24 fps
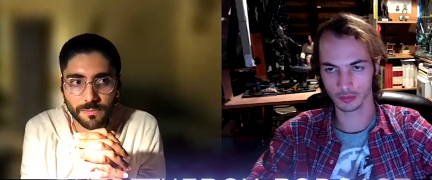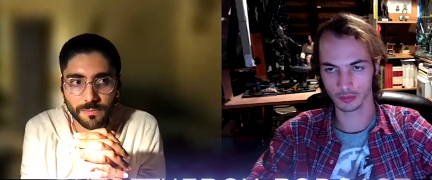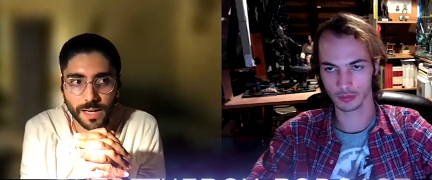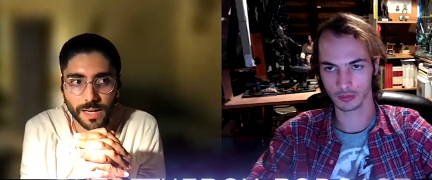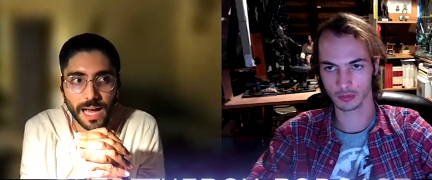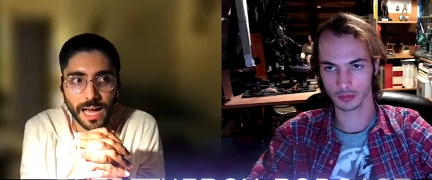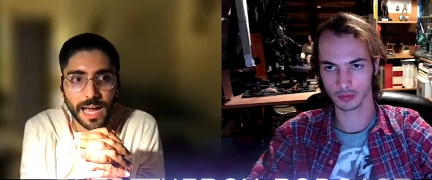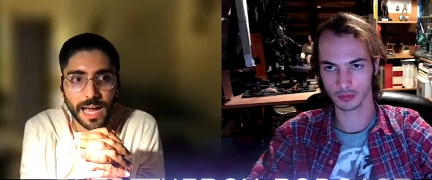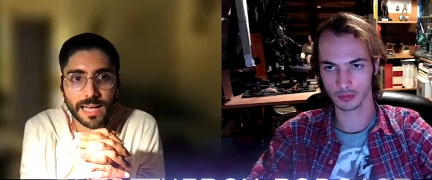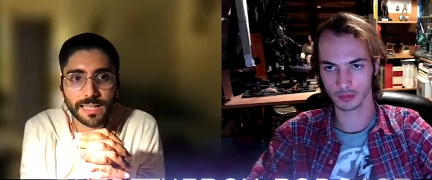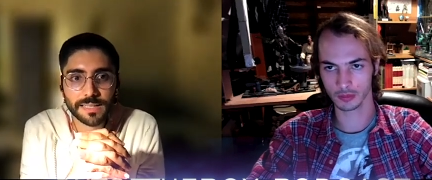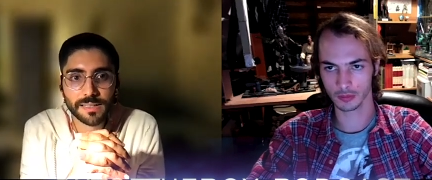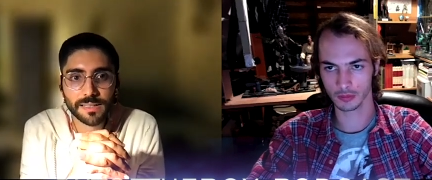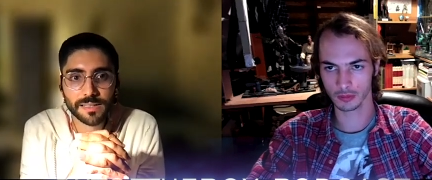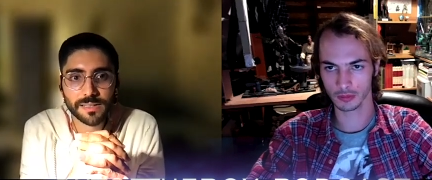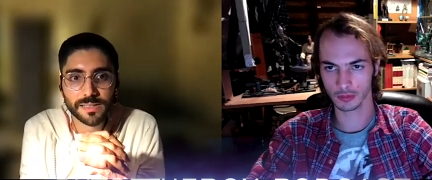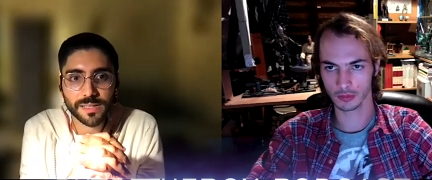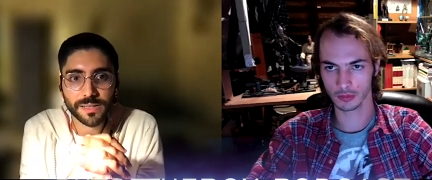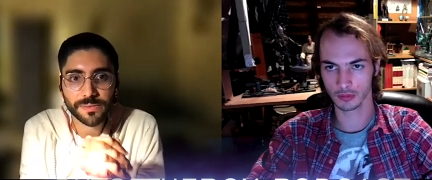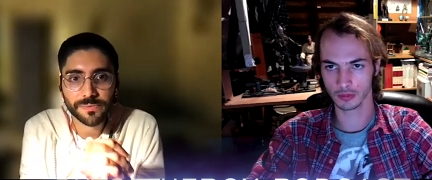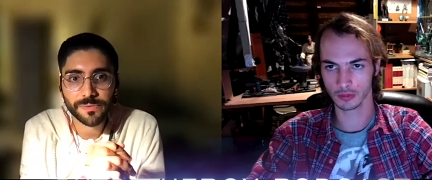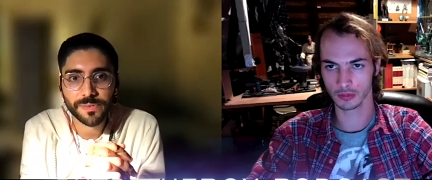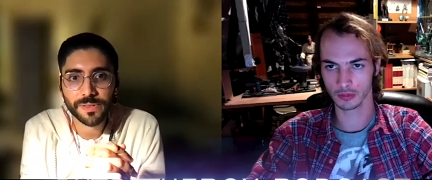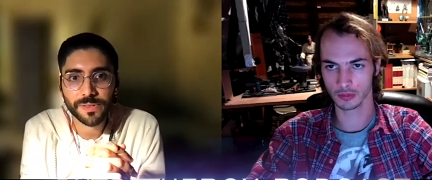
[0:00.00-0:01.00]
Speaker 1: has a
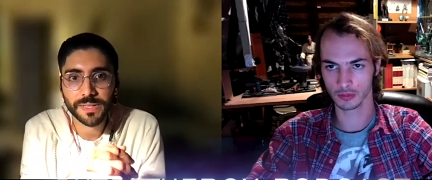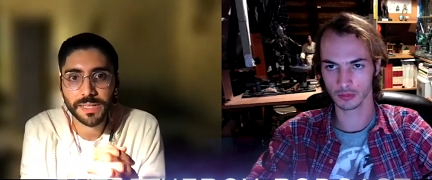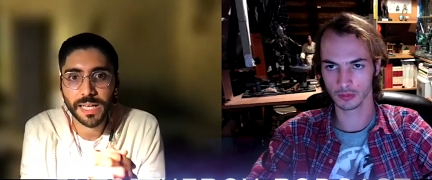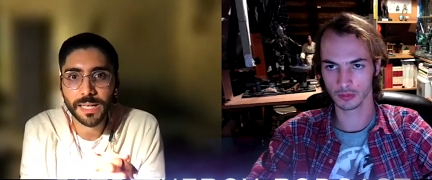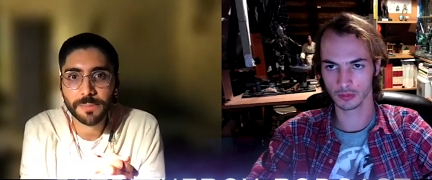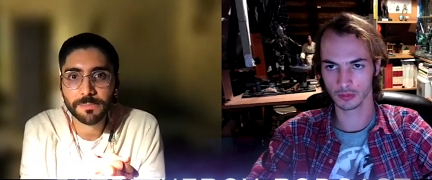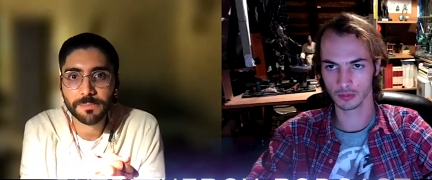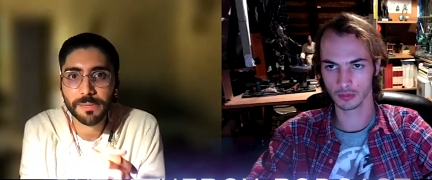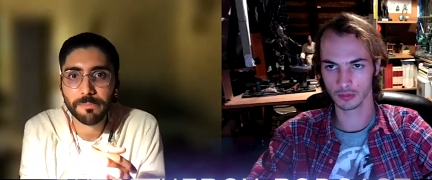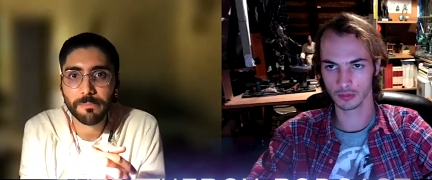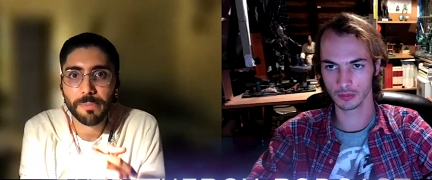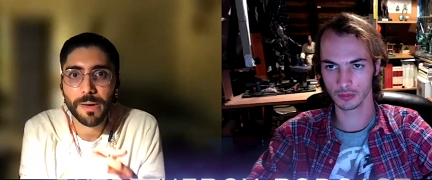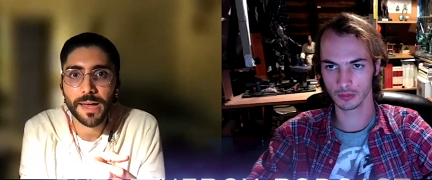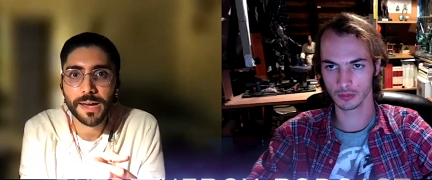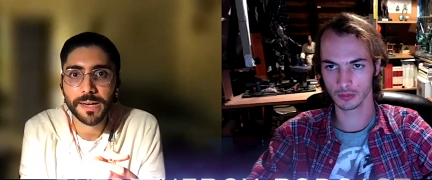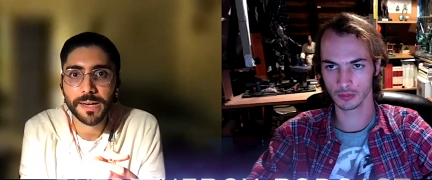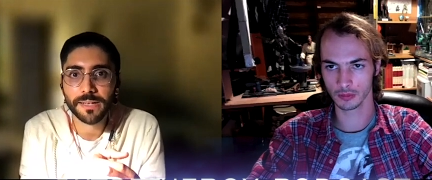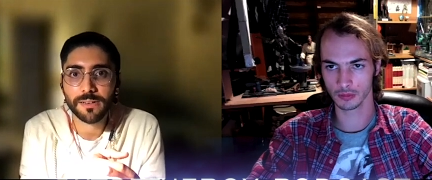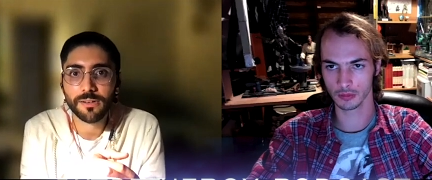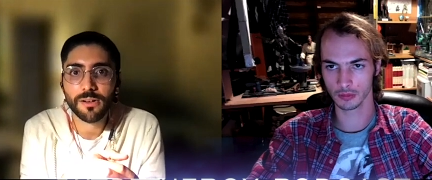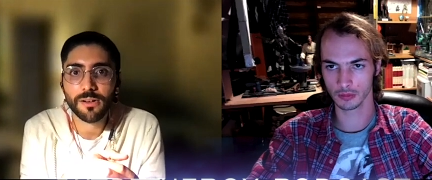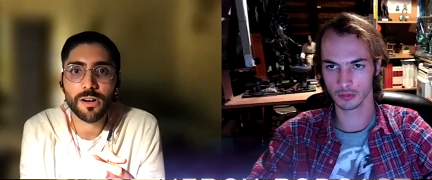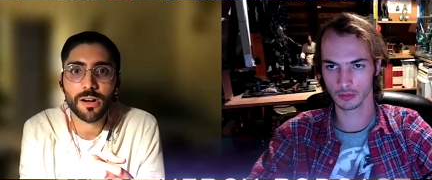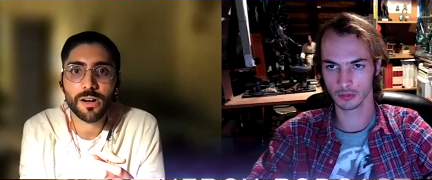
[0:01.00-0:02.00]
different name
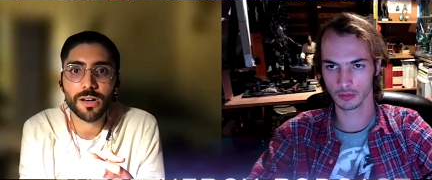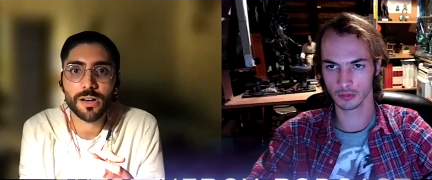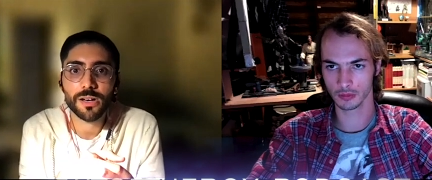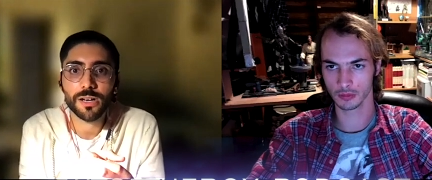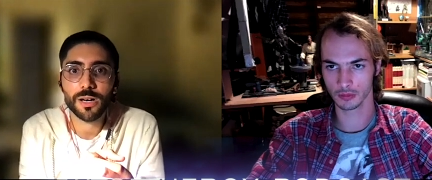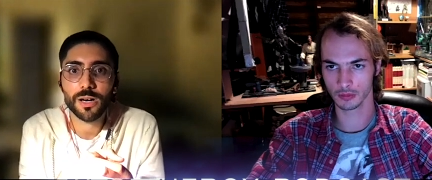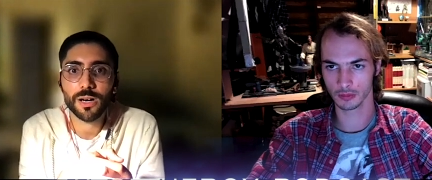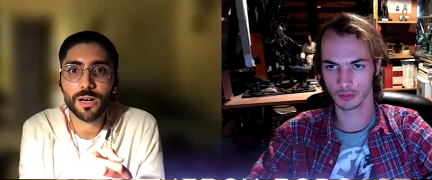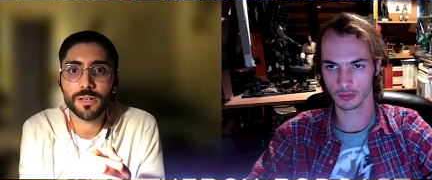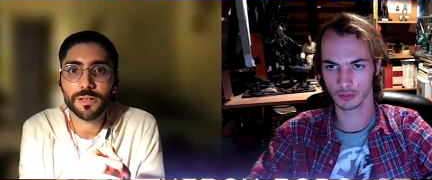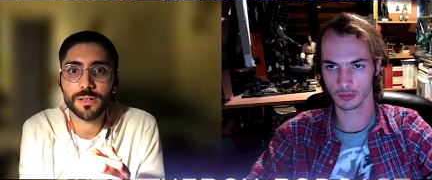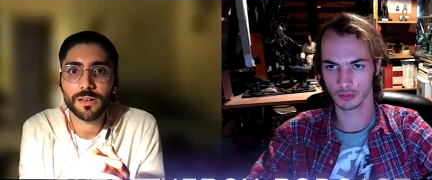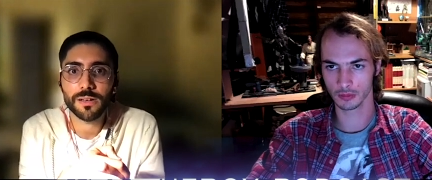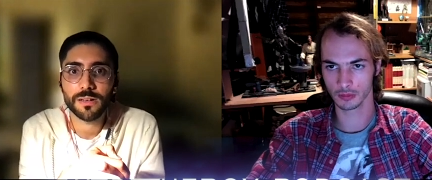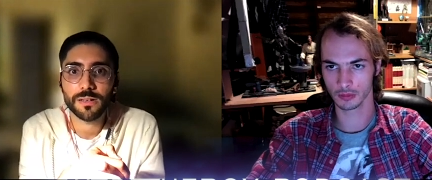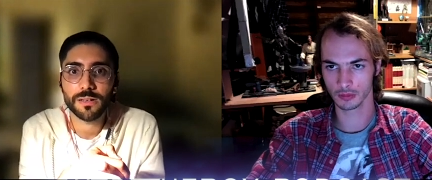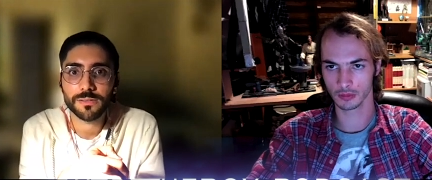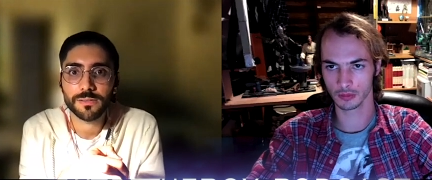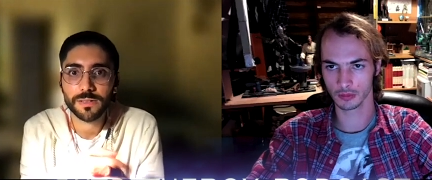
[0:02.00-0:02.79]
depending on the